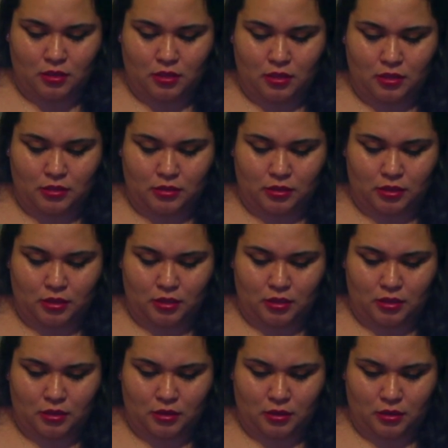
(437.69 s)
is a
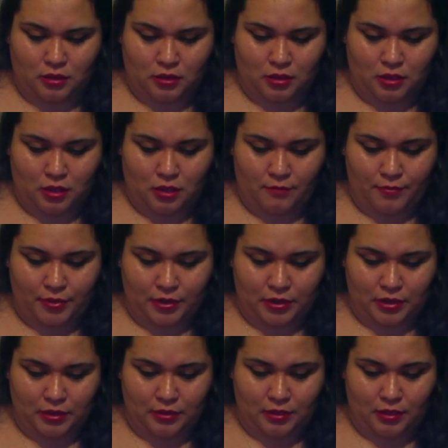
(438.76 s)
good
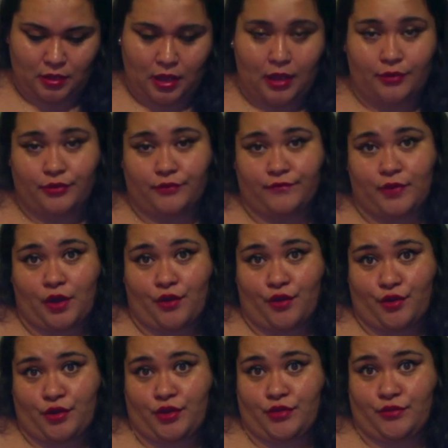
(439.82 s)
company. I don't know if y'all
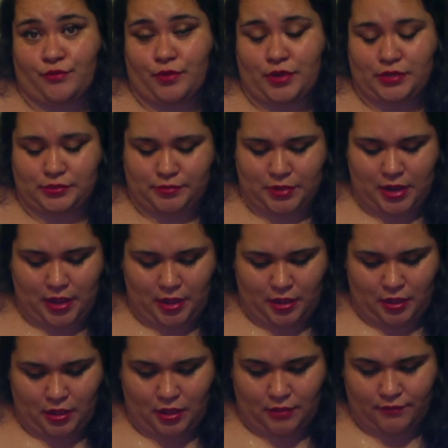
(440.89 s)
heard otherwise, but
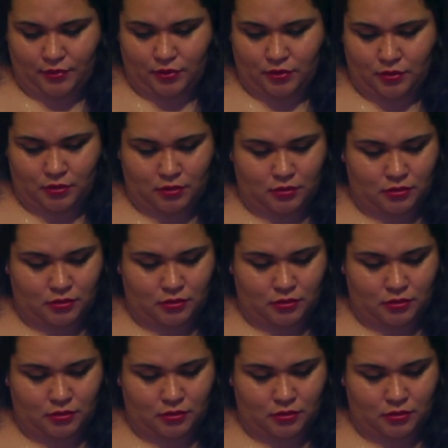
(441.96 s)
I've heard.